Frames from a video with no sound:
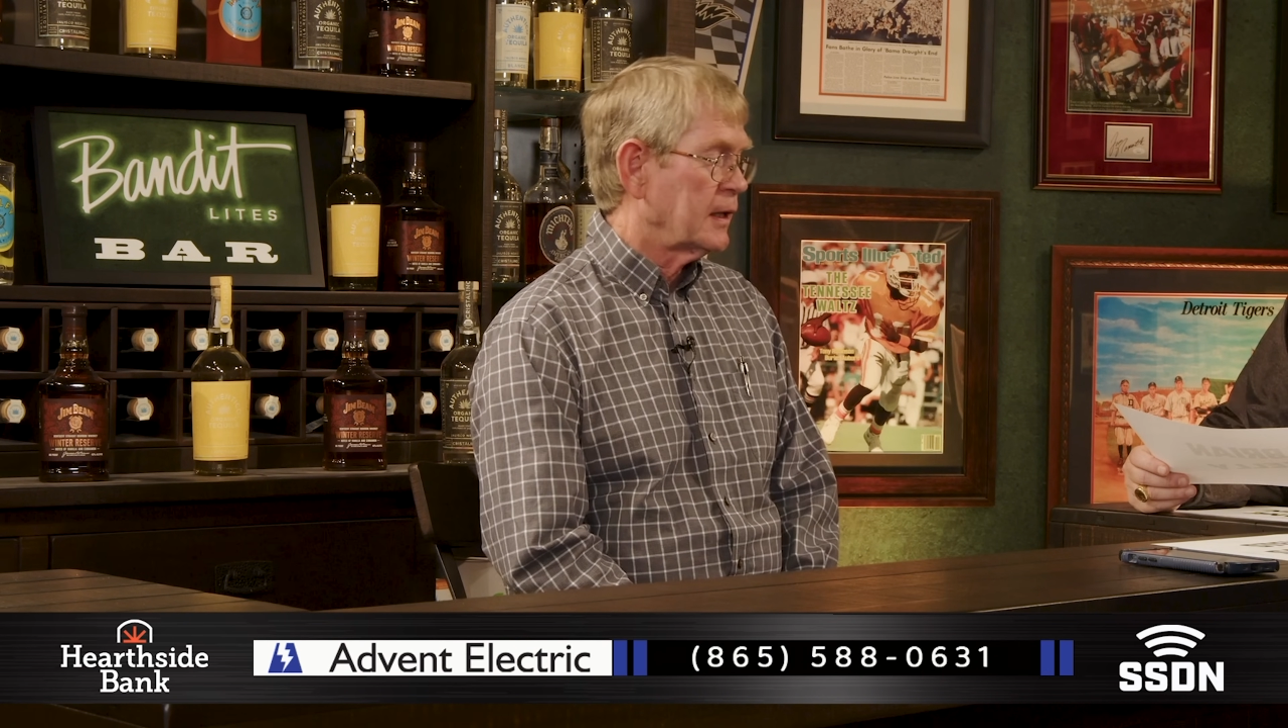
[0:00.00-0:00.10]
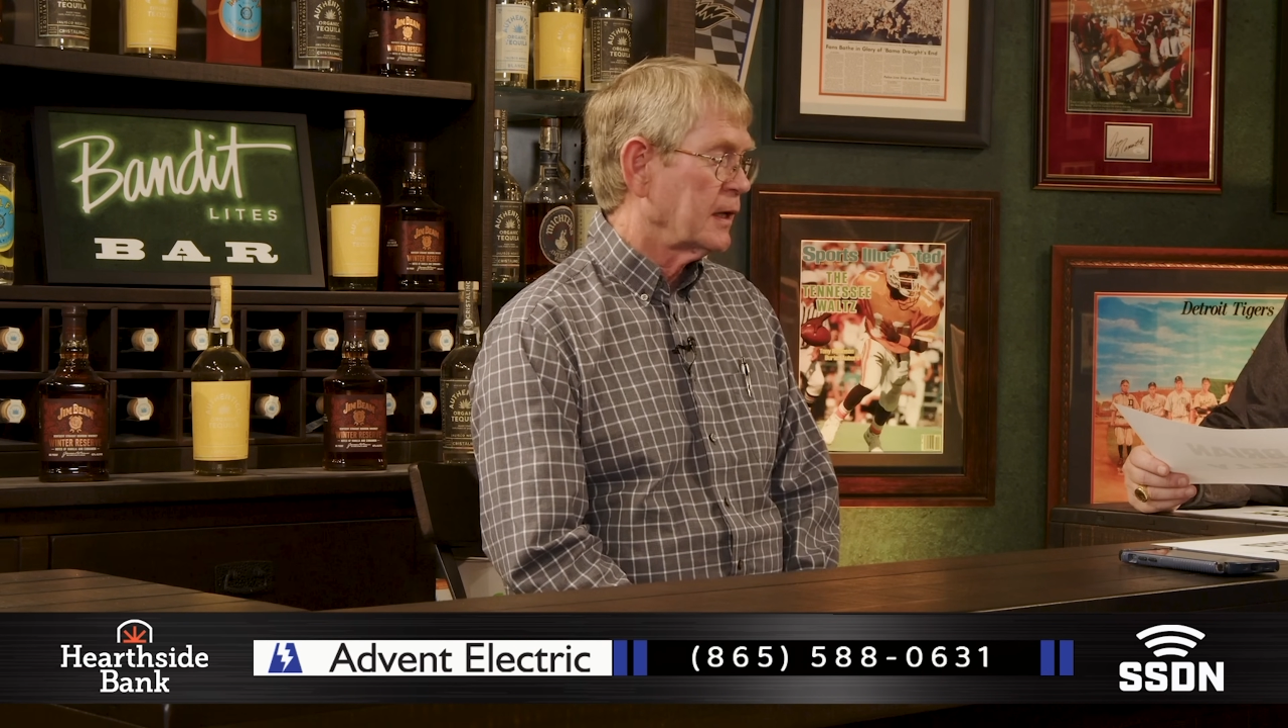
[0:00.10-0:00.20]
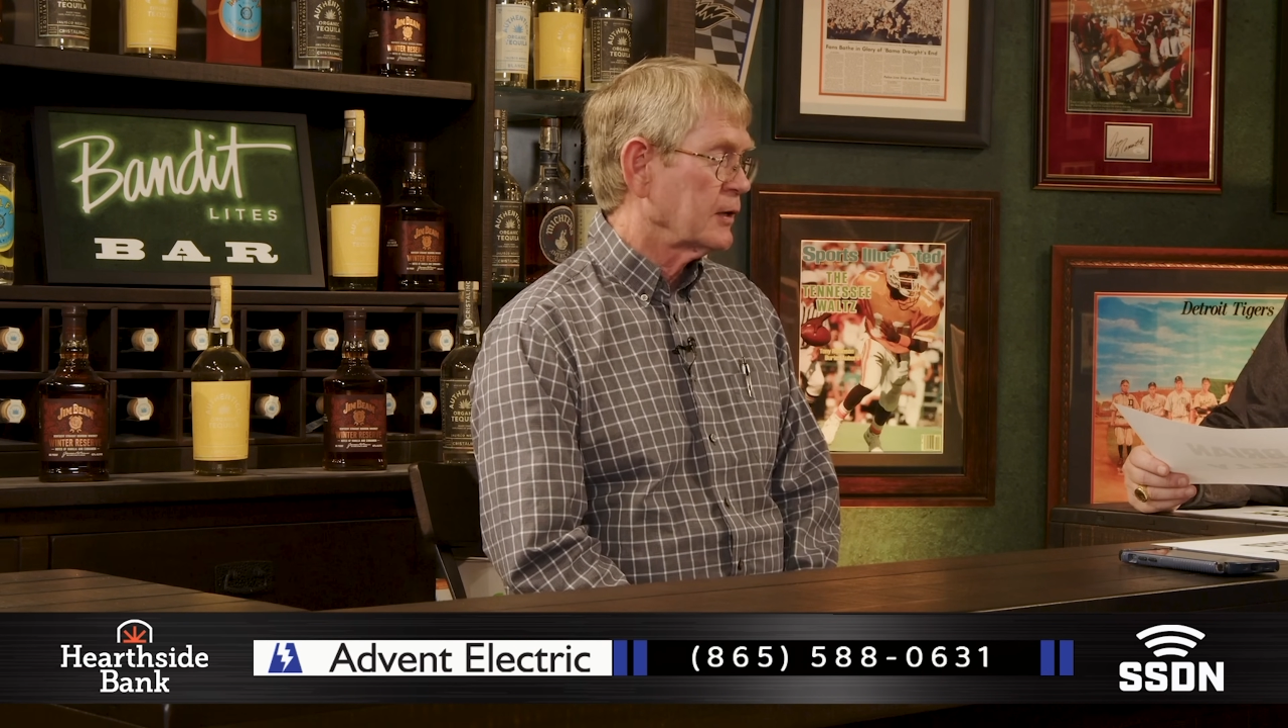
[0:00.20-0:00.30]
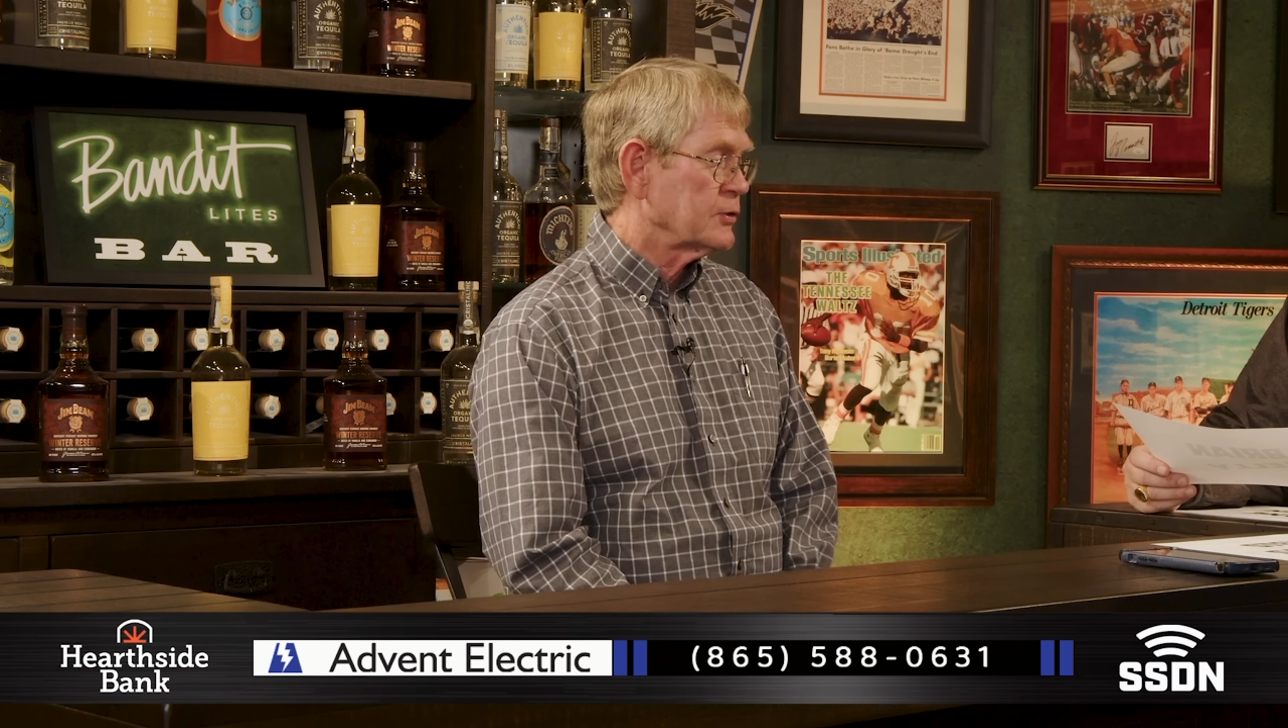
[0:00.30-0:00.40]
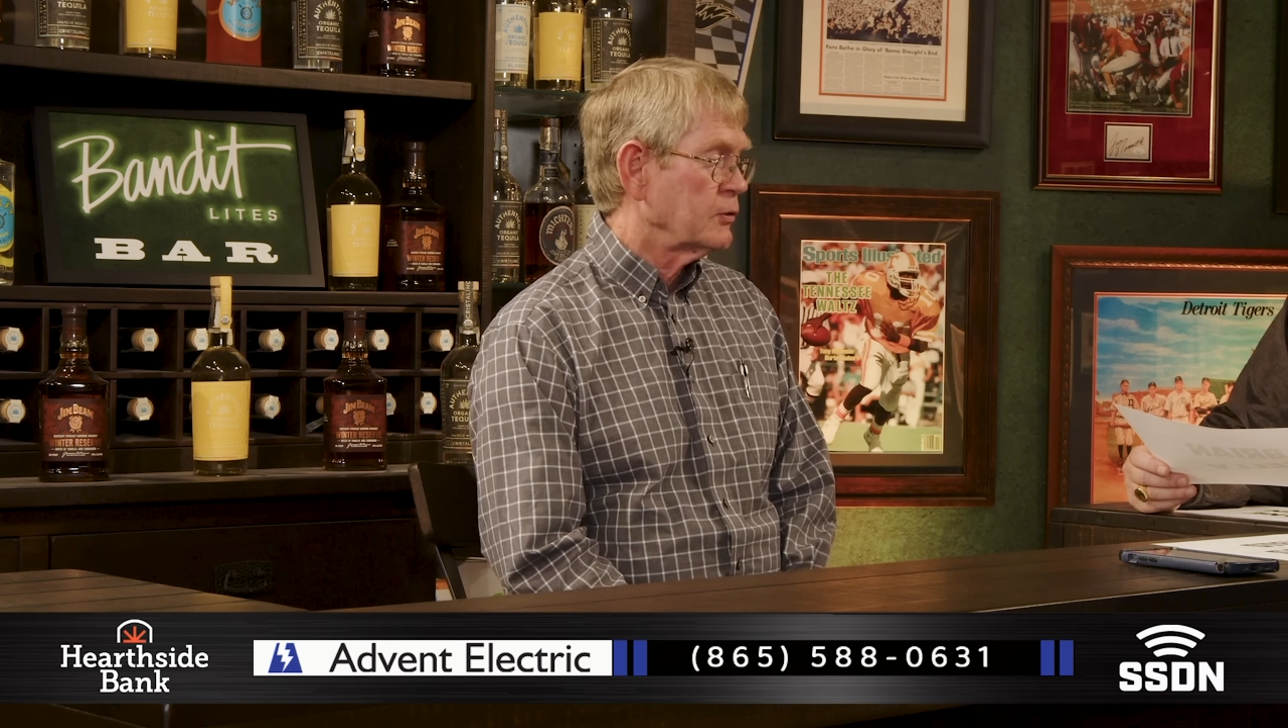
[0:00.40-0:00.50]

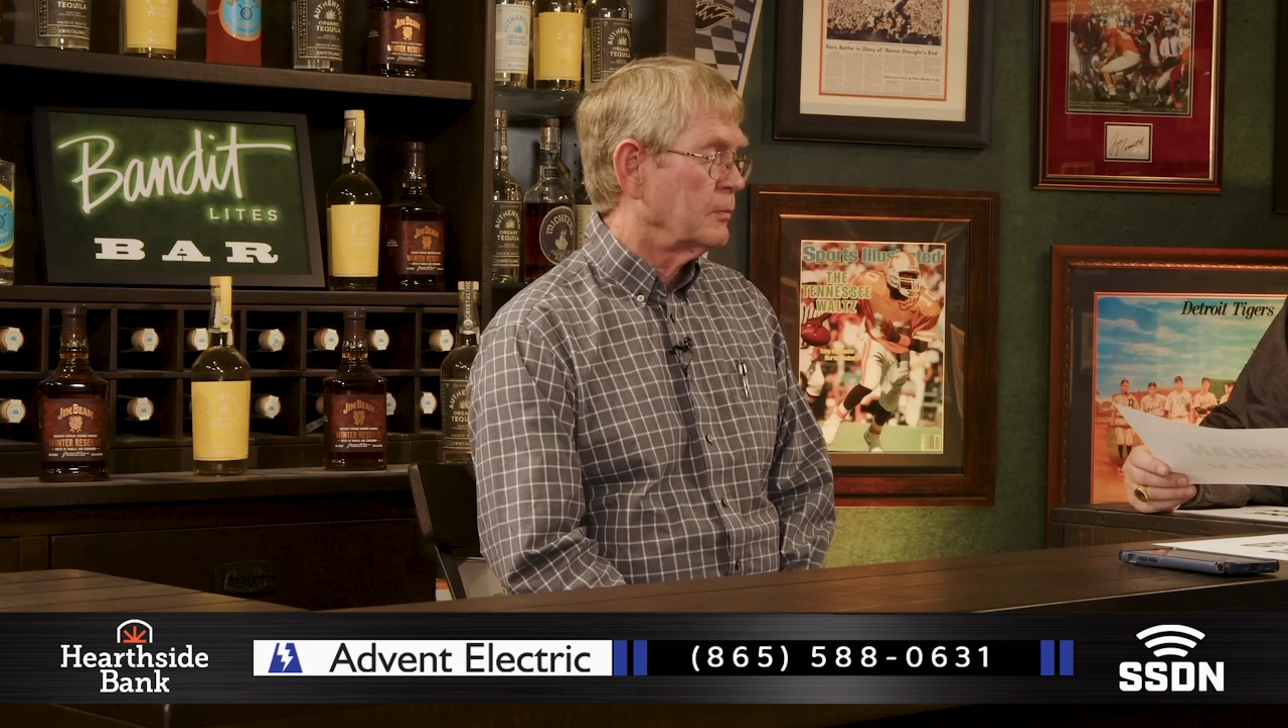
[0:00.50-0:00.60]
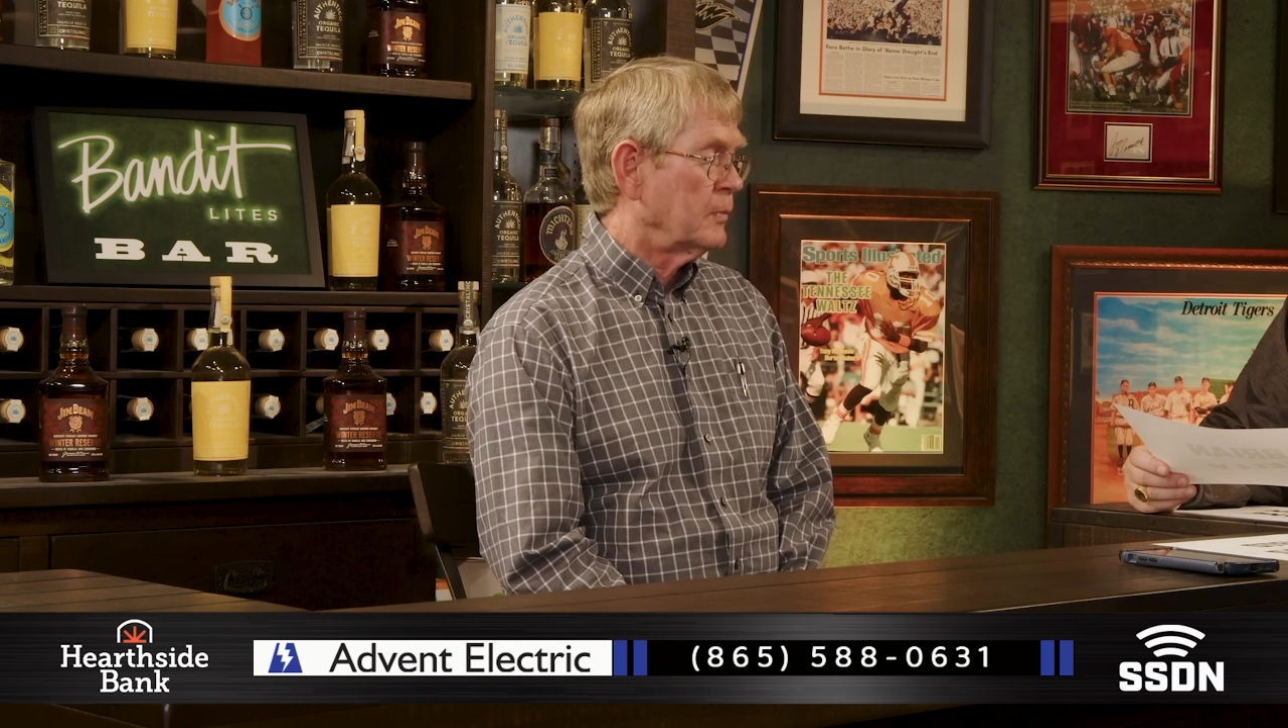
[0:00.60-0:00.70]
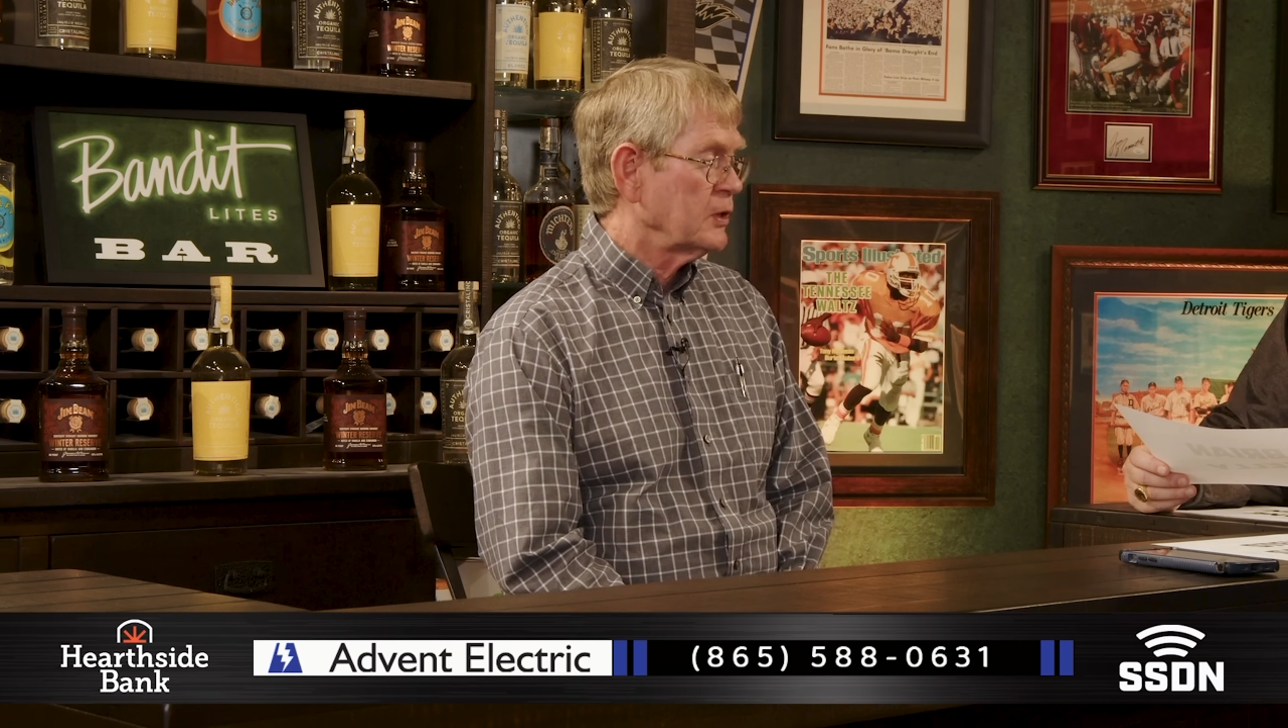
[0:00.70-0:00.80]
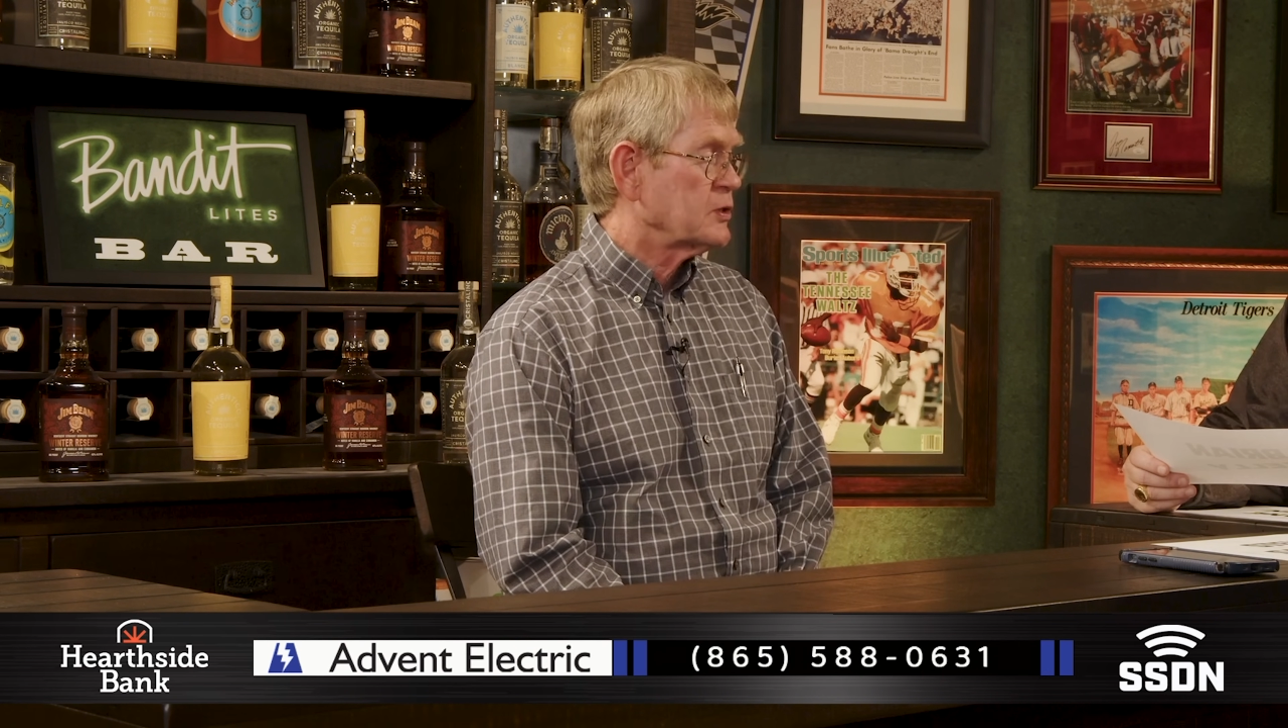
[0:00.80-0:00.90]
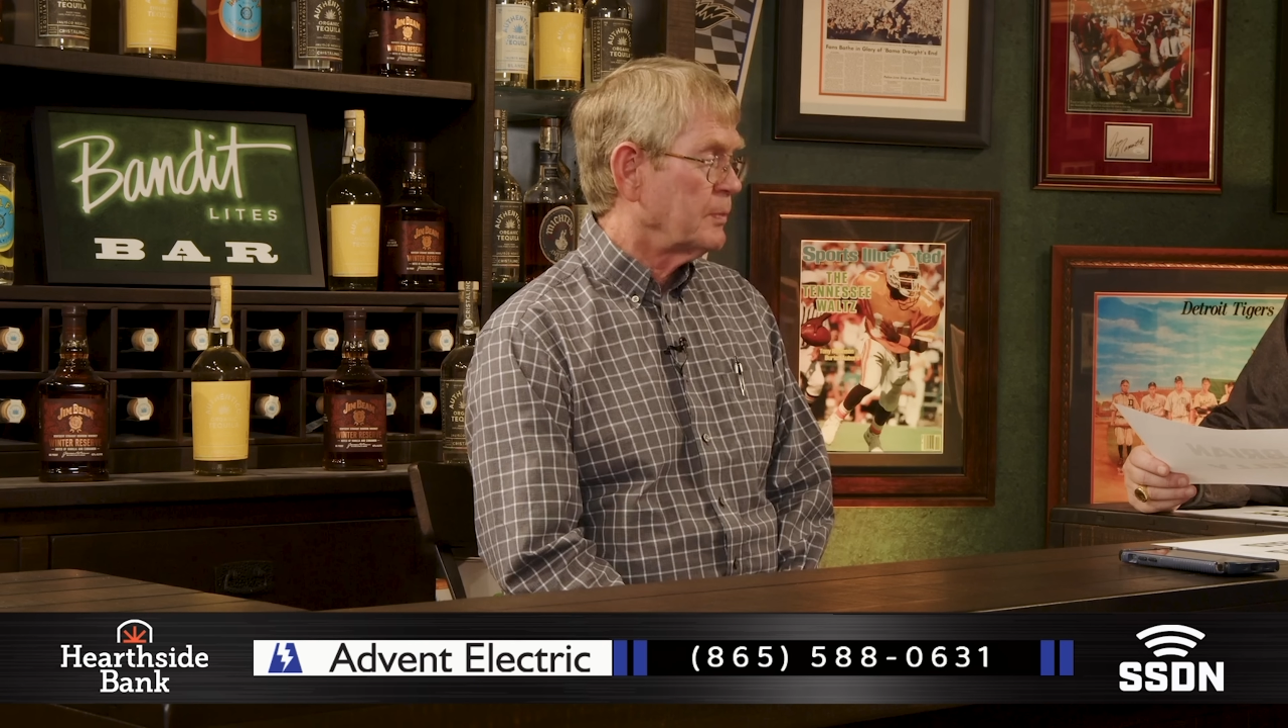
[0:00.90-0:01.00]
LSU a much